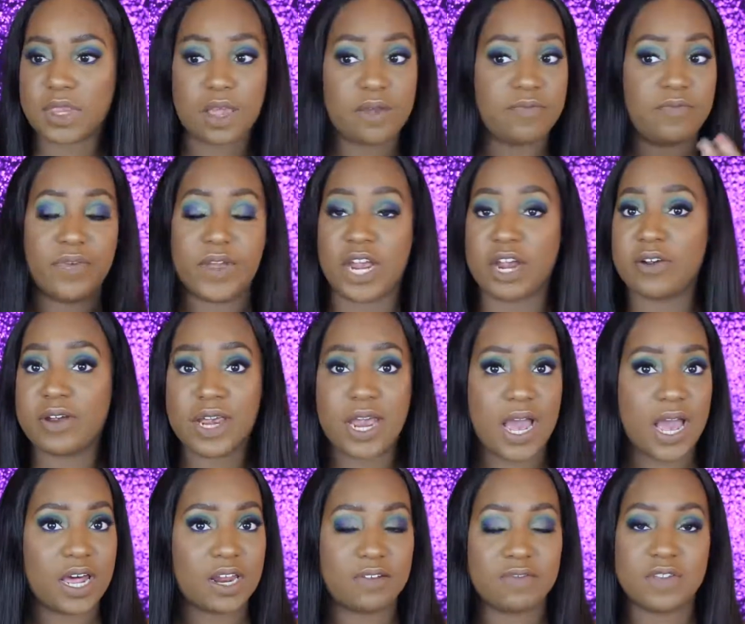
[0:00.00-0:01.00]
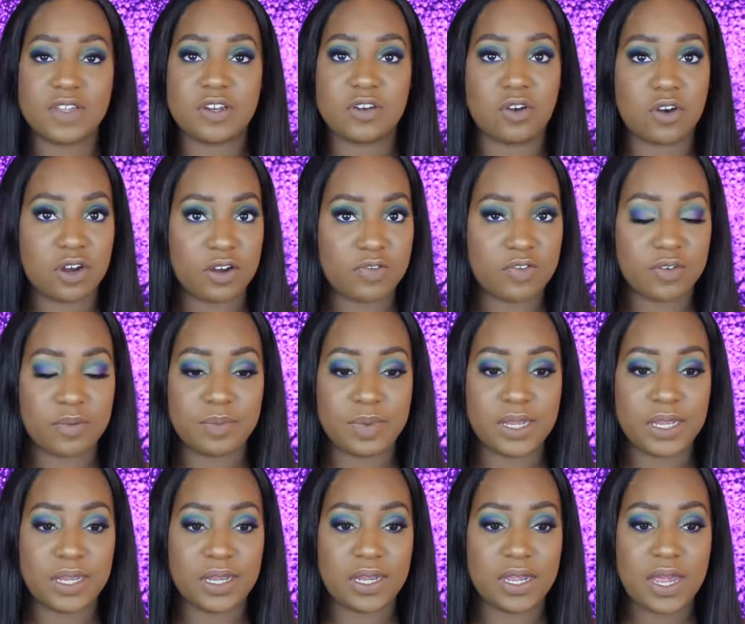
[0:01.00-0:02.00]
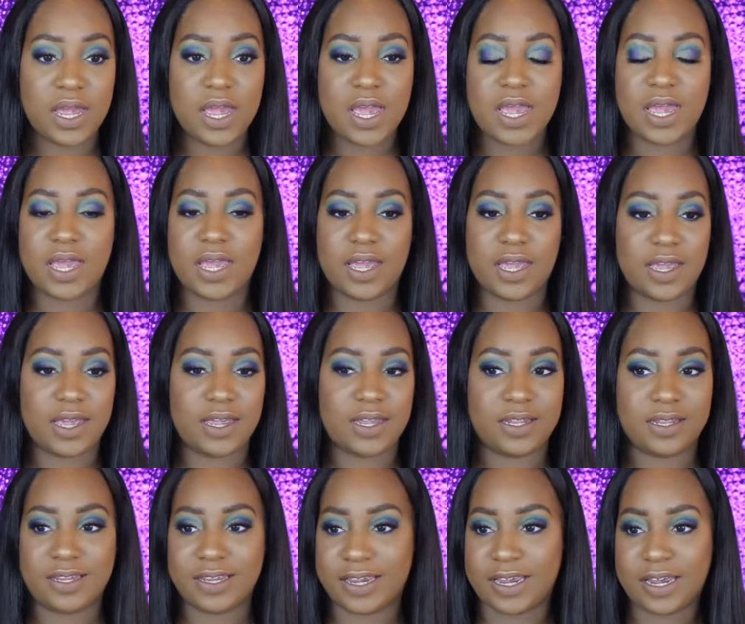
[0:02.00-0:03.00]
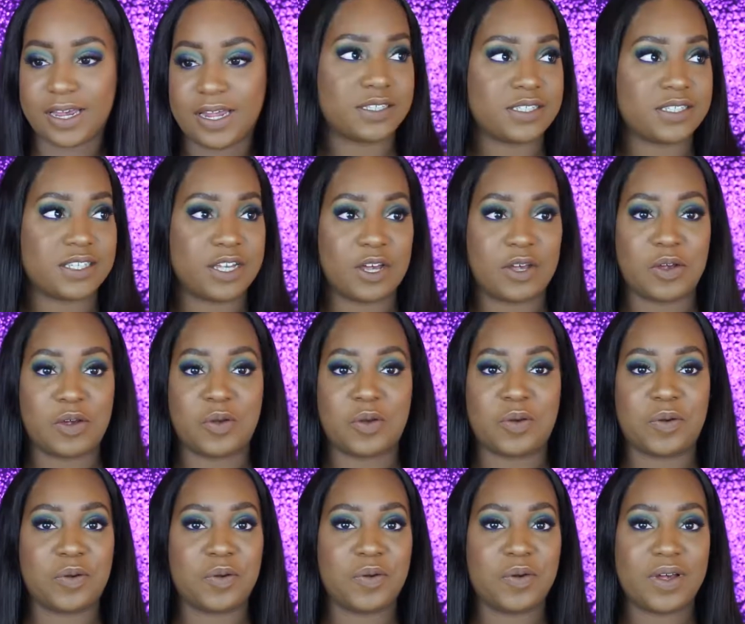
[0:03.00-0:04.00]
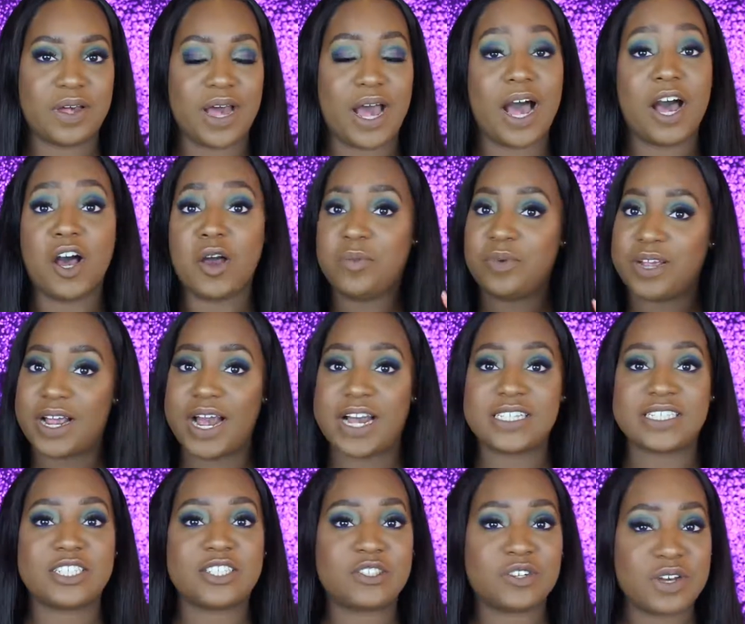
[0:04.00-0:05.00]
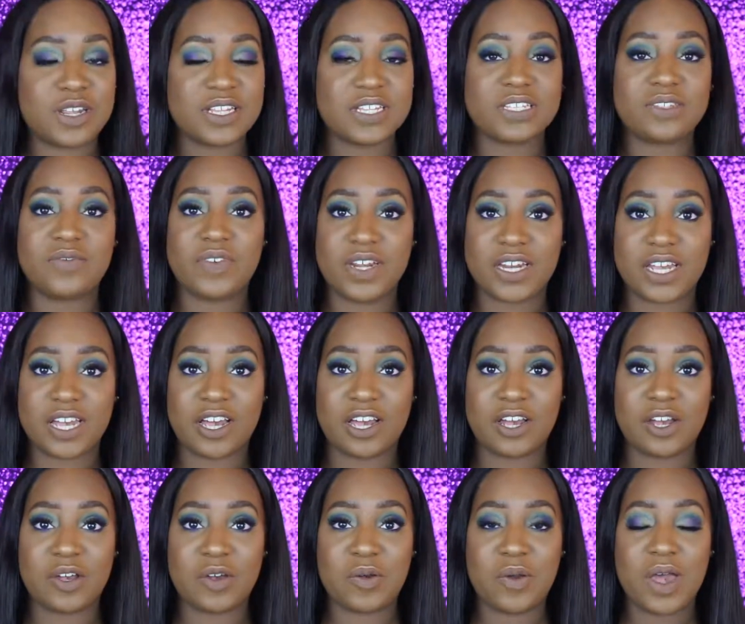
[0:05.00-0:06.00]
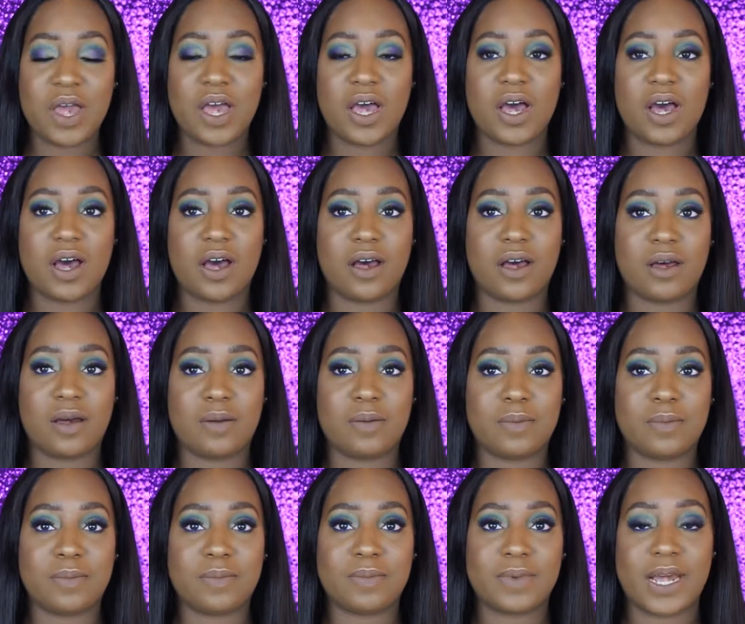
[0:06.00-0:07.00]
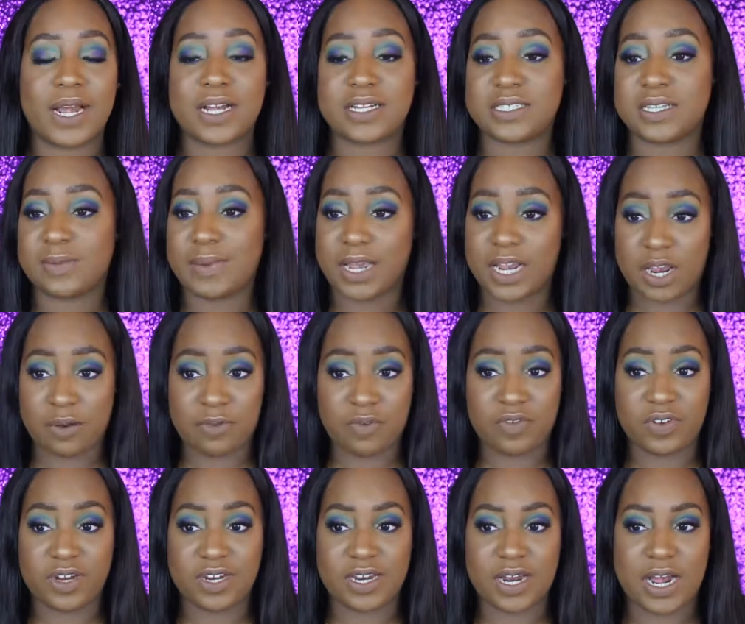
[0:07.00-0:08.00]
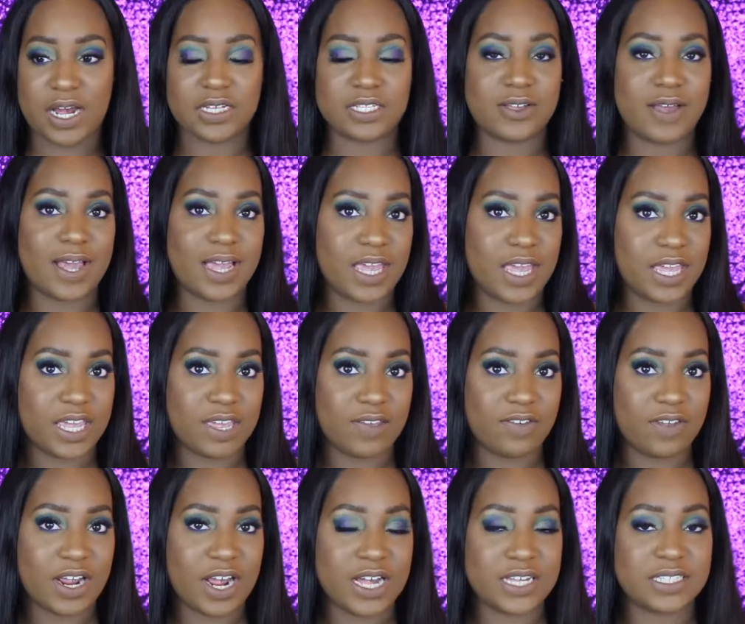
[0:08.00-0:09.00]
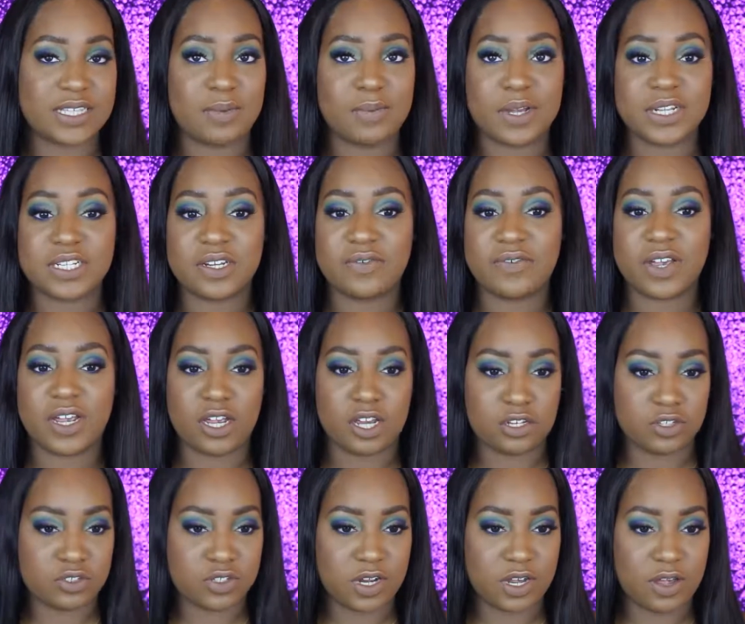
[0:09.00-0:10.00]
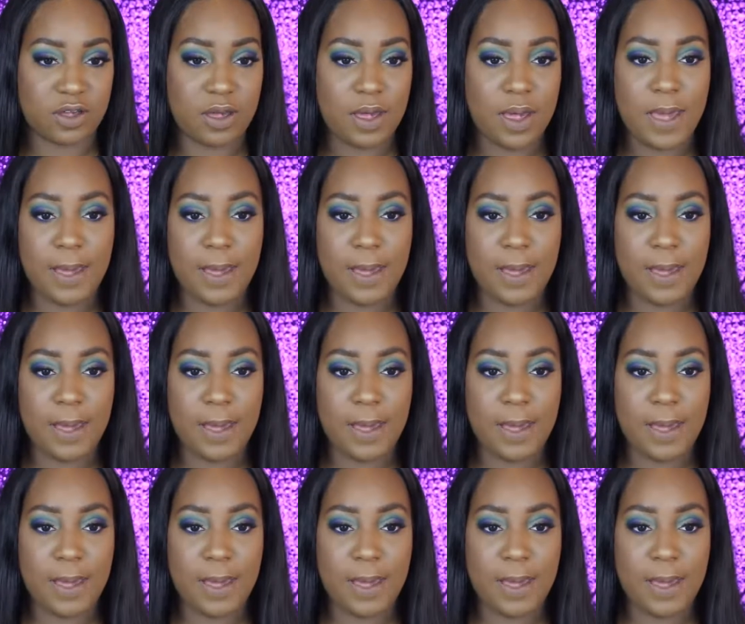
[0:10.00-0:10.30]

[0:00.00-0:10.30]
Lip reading: Very out of the norm for me. And yeah, so I hope you guys enjoy this video. Like I said, my camera finna die, so I can't give you guys that much of an intro.